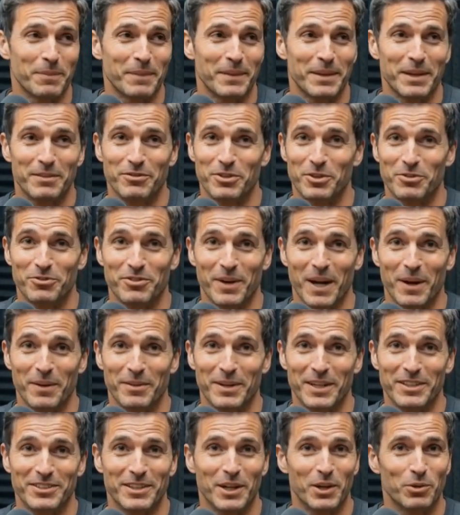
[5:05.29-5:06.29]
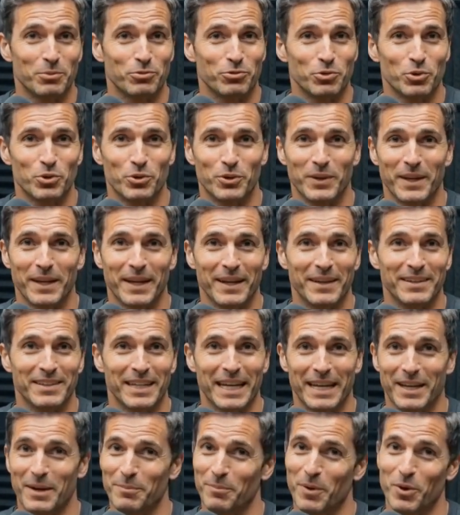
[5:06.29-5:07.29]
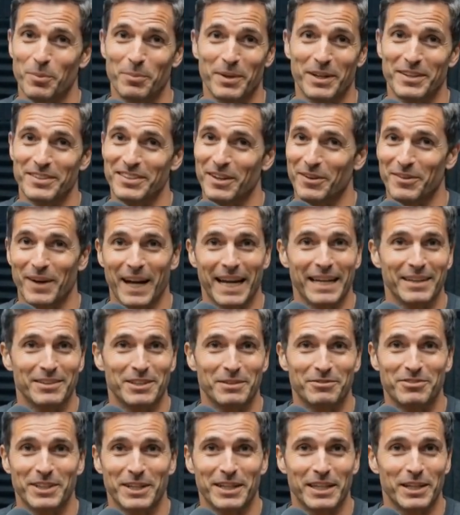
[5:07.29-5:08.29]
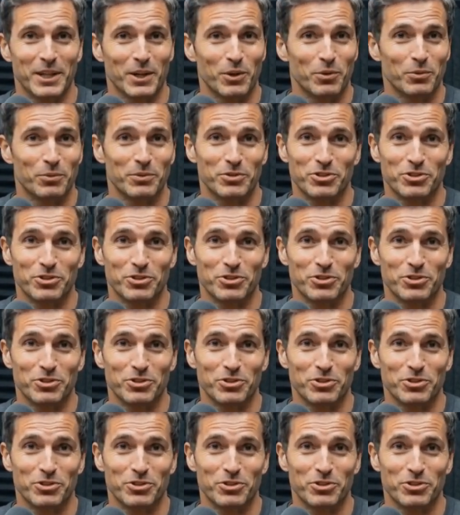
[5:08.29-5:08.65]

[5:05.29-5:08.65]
If you found this helpful, take a moment to like the video